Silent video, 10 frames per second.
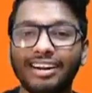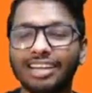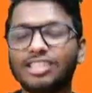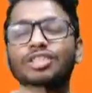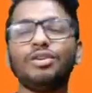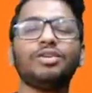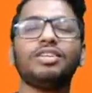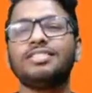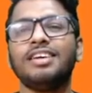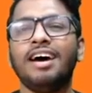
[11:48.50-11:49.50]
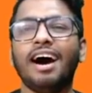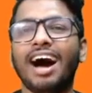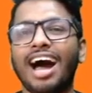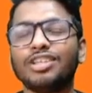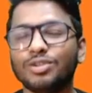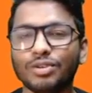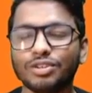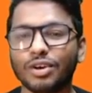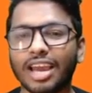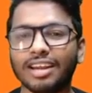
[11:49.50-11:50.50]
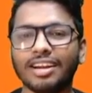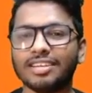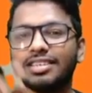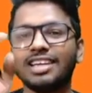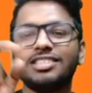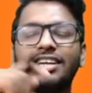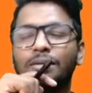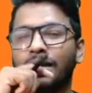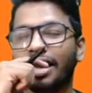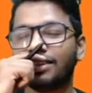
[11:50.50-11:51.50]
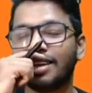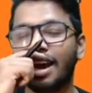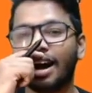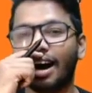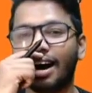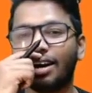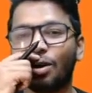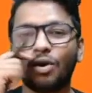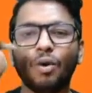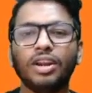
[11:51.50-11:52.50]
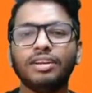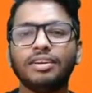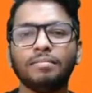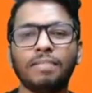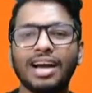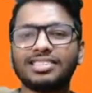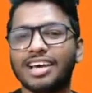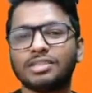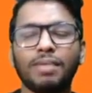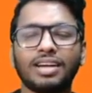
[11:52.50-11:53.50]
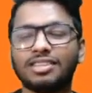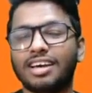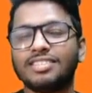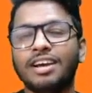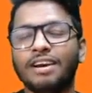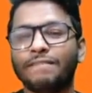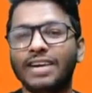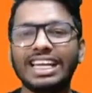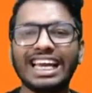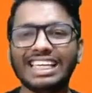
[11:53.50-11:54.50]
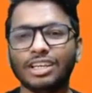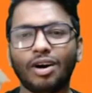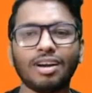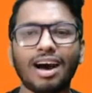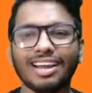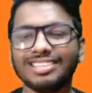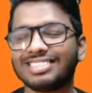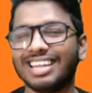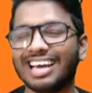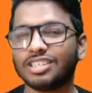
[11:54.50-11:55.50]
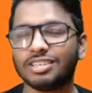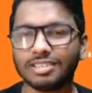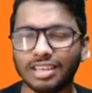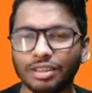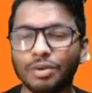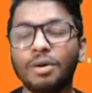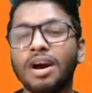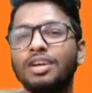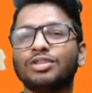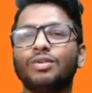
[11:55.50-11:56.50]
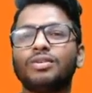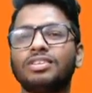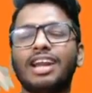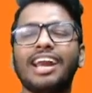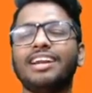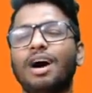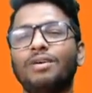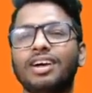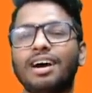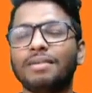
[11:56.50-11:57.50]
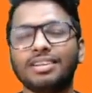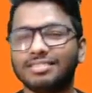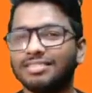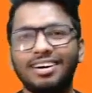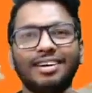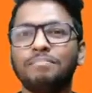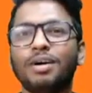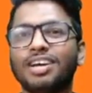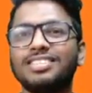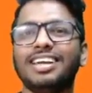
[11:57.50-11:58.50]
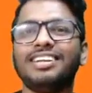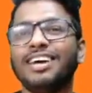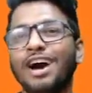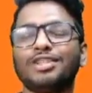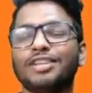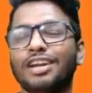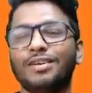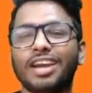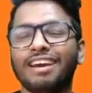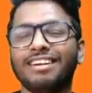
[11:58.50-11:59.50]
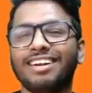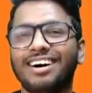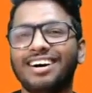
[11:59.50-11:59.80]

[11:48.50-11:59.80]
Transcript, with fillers: register to this as soon as you can. It is https://vdnt.in/sindhu. So try it out. I mean, book a seat so that you can